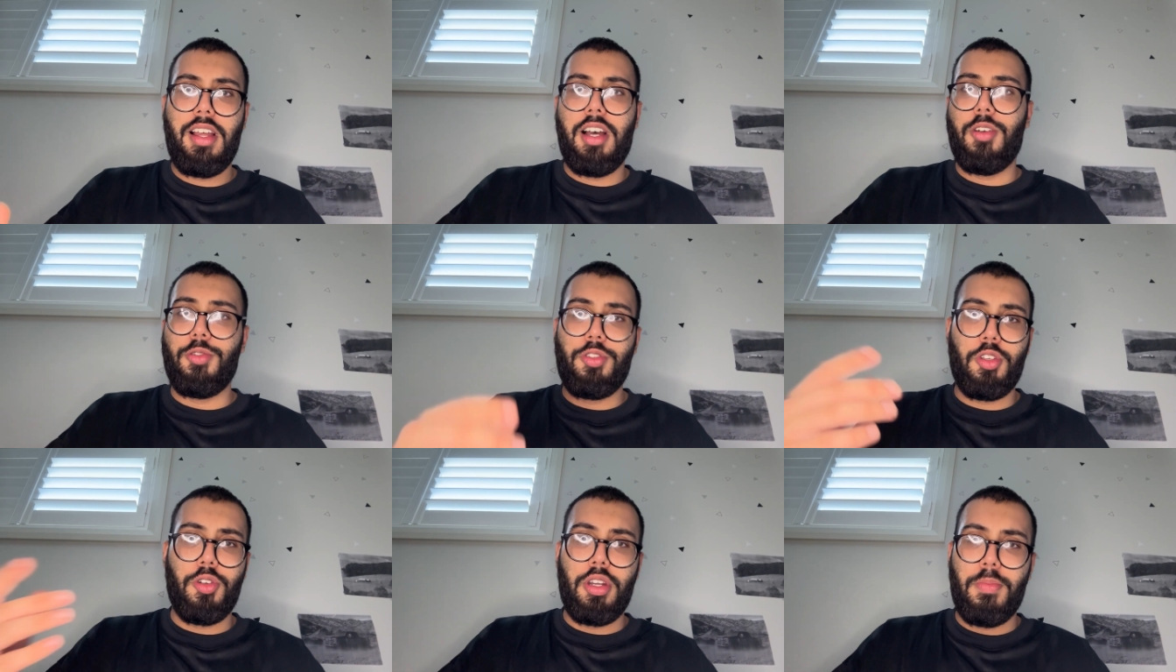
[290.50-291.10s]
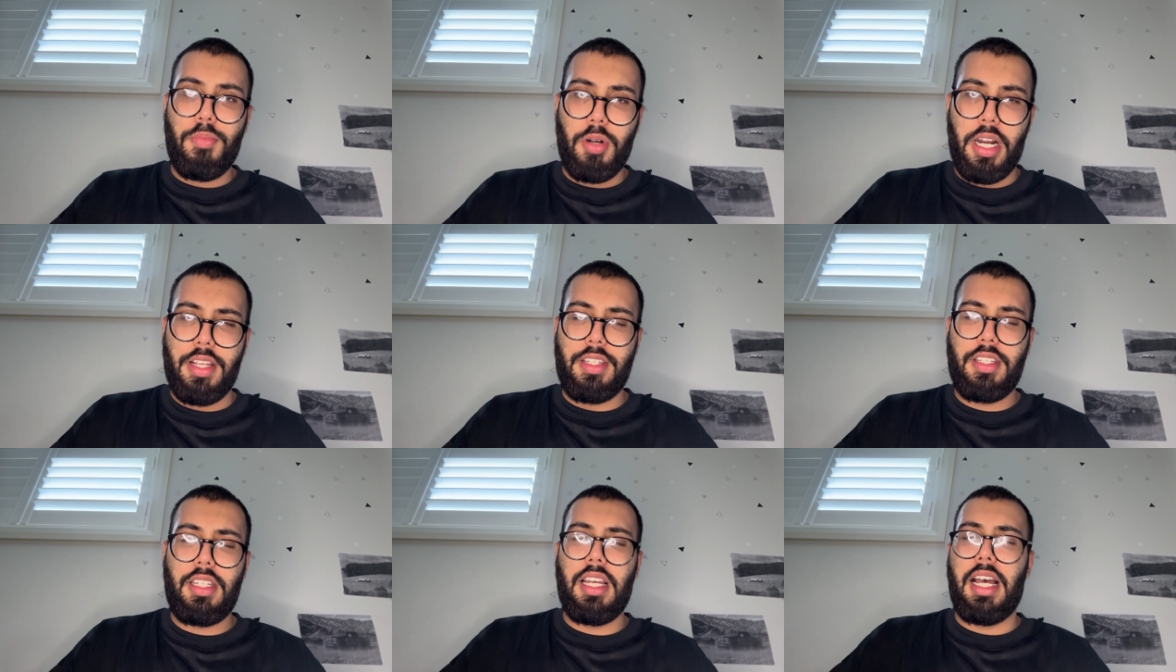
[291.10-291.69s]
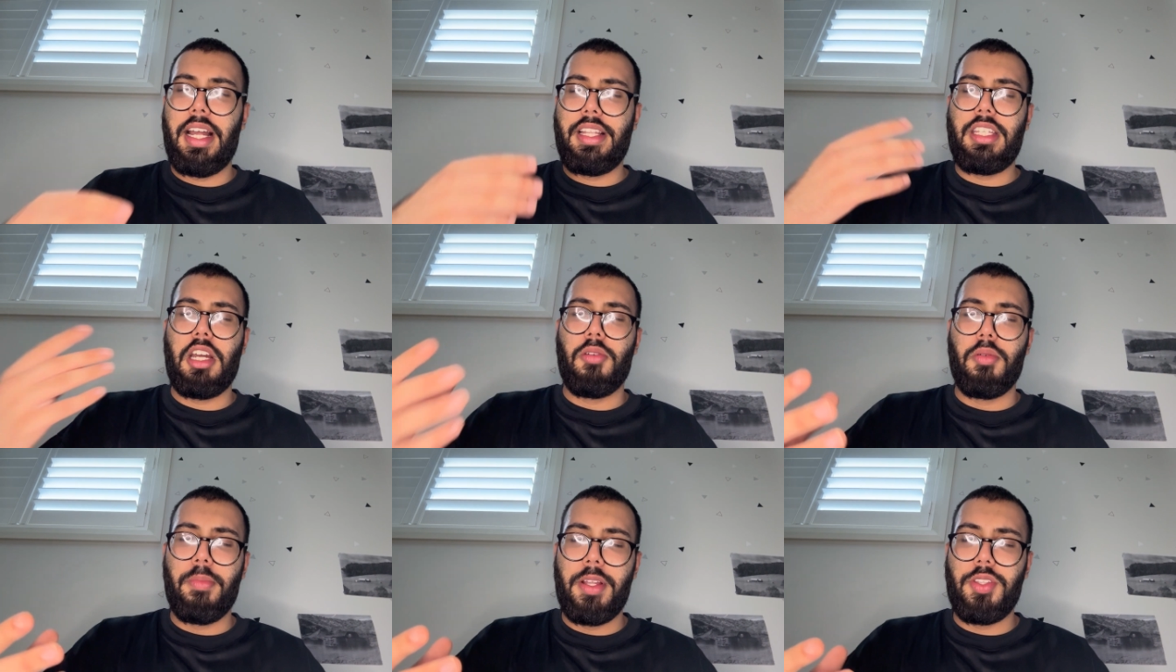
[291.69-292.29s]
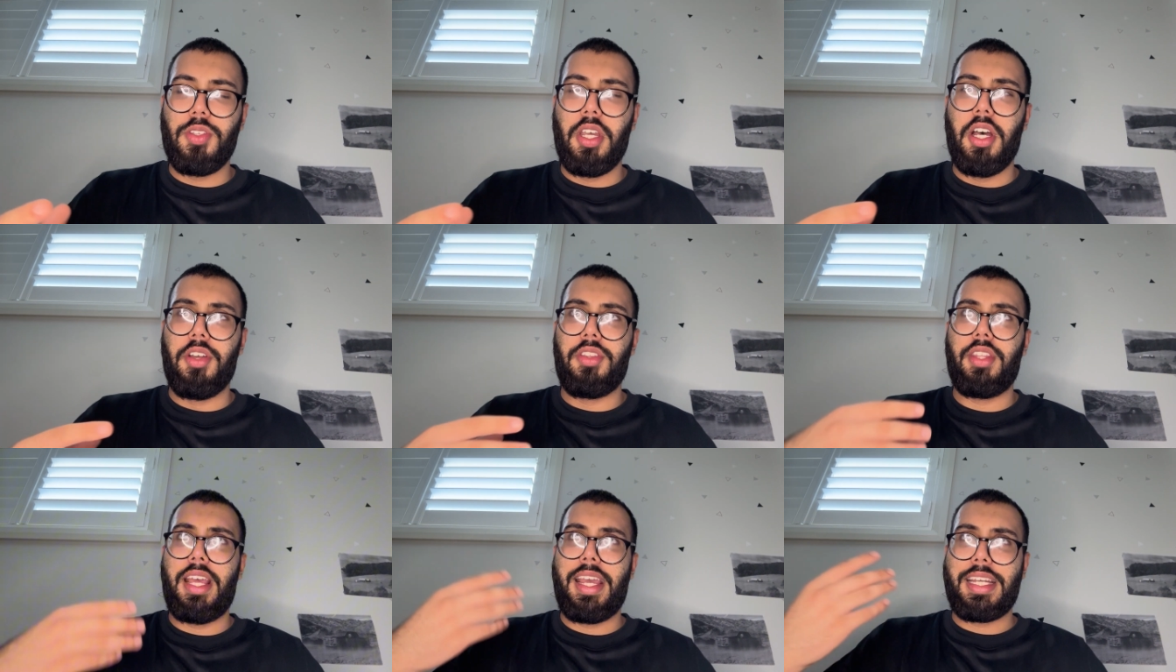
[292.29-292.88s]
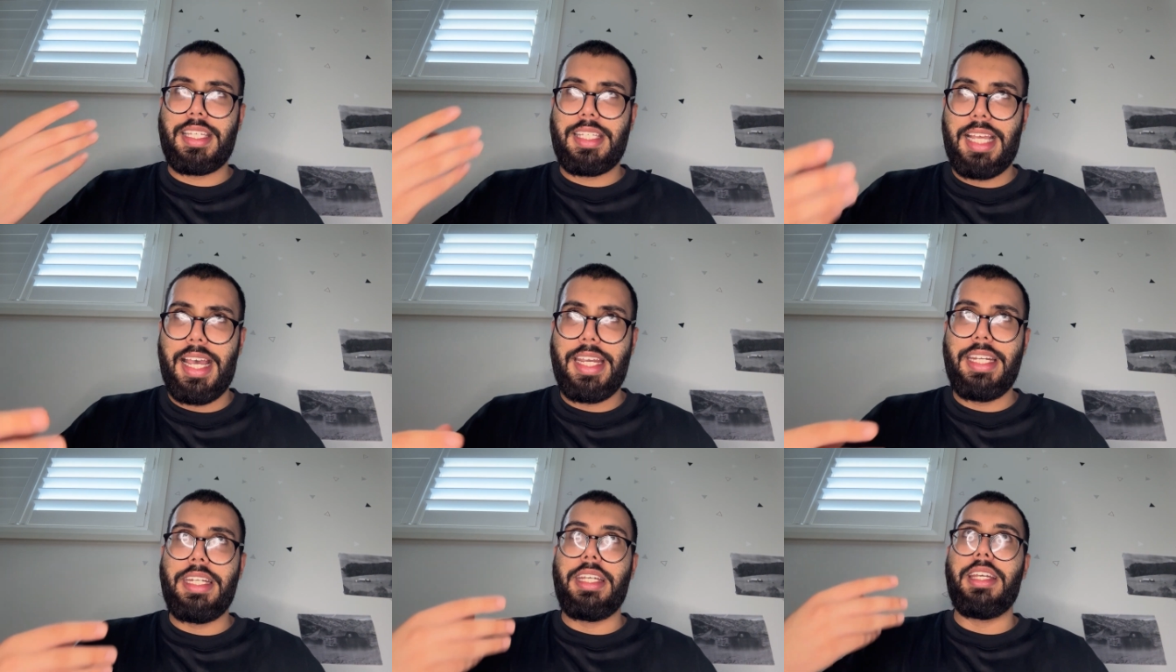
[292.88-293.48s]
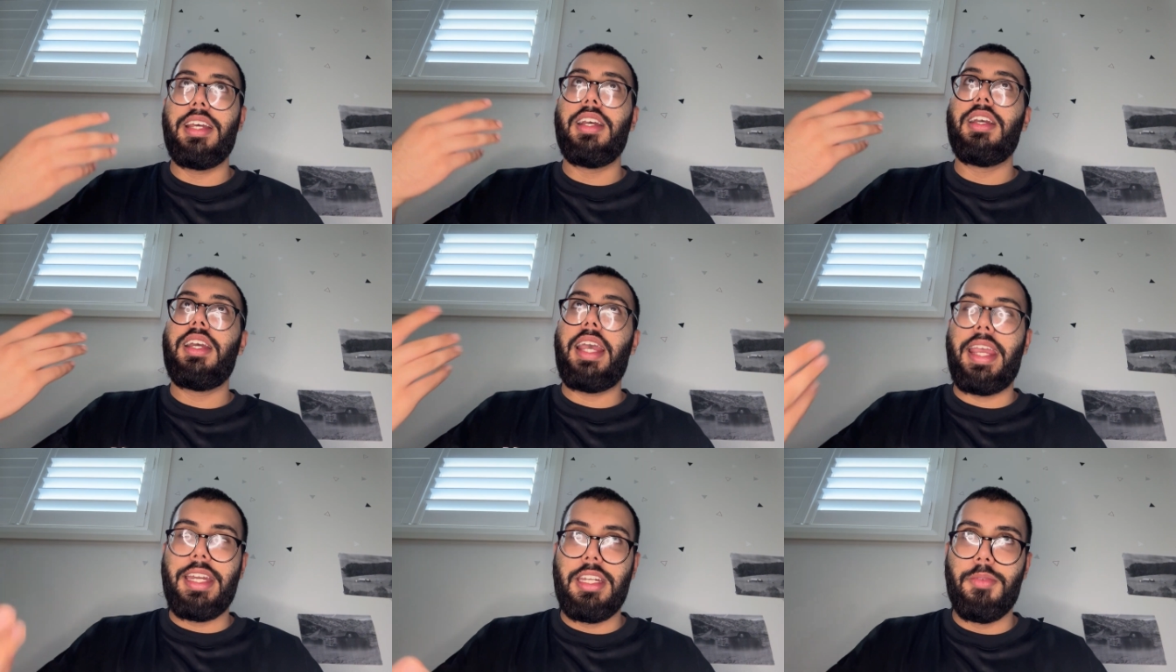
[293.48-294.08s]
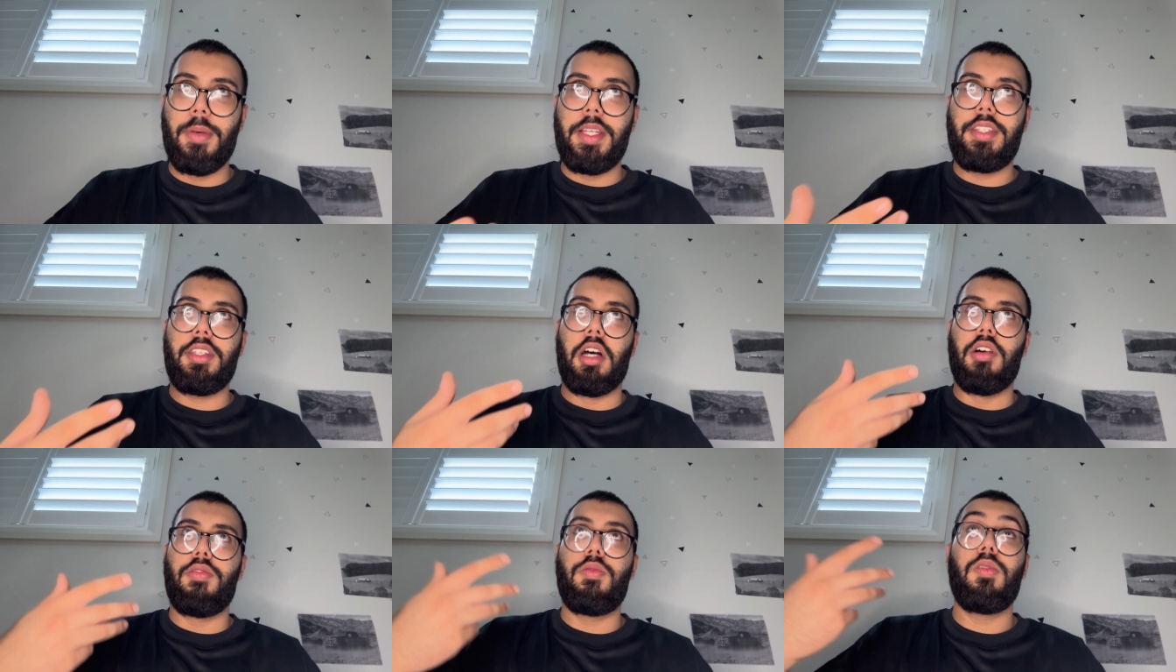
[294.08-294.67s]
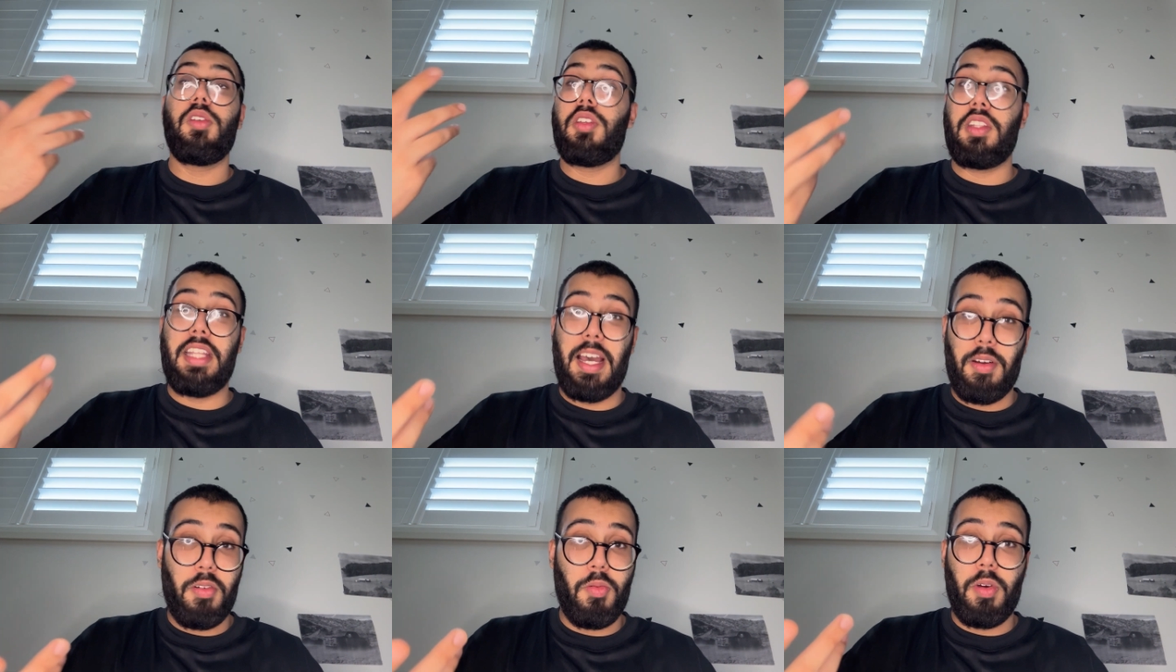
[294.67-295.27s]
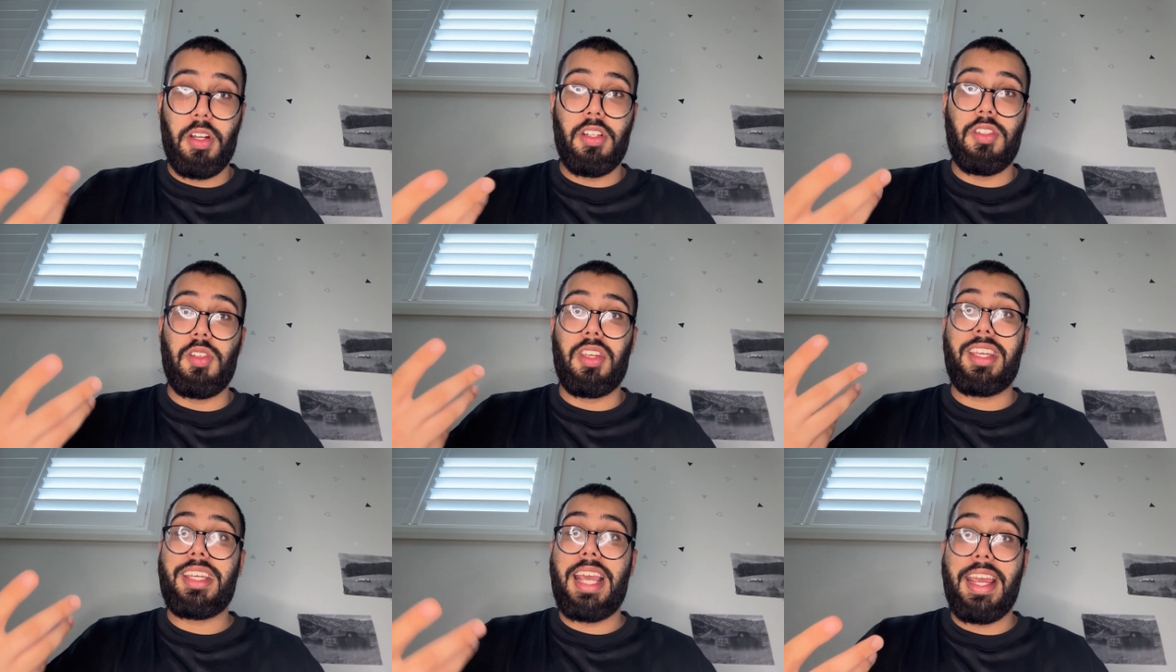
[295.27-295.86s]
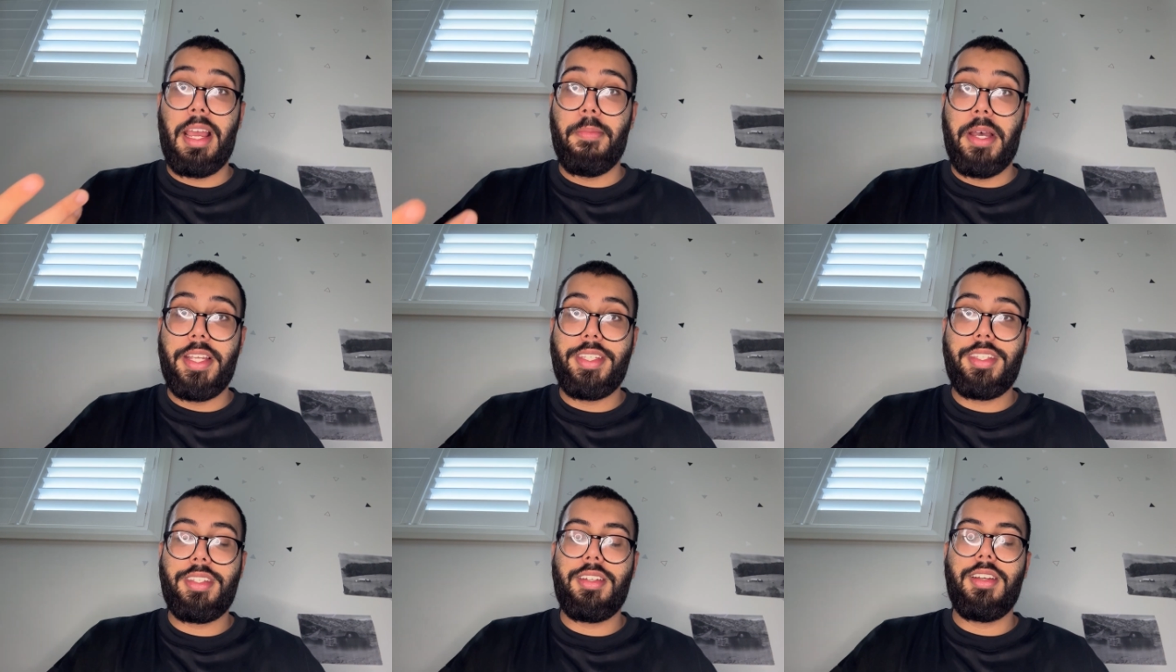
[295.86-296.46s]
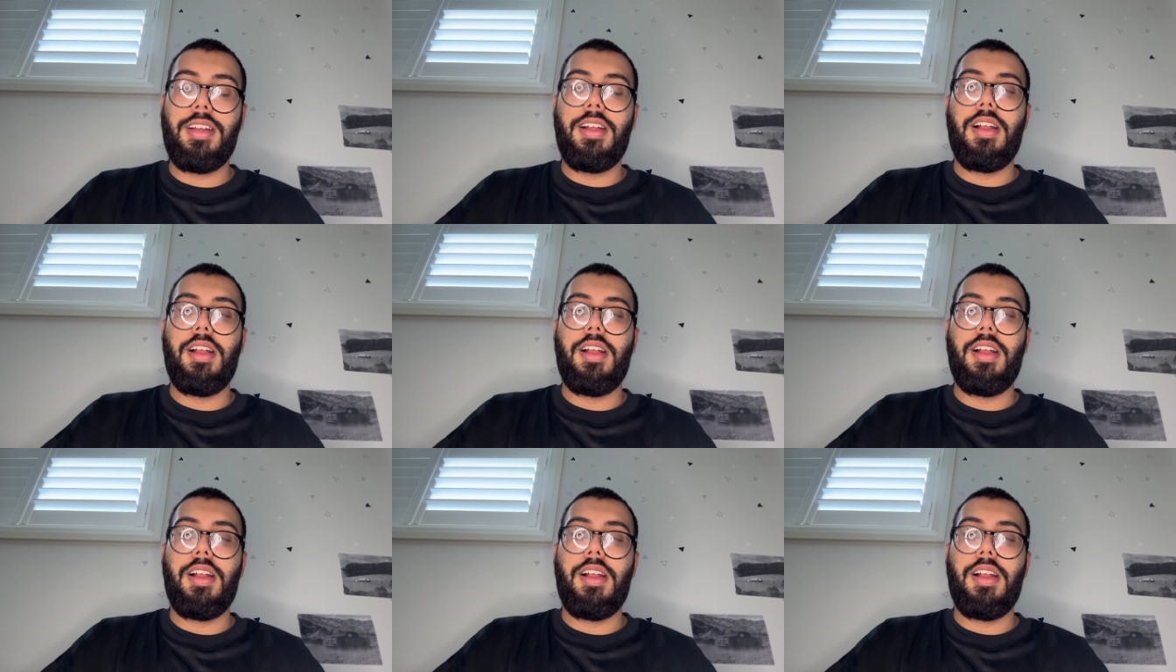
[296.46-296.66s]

I was so depressed. I had terrible mental health, anxiety, hated myself, down and wanted to KMS.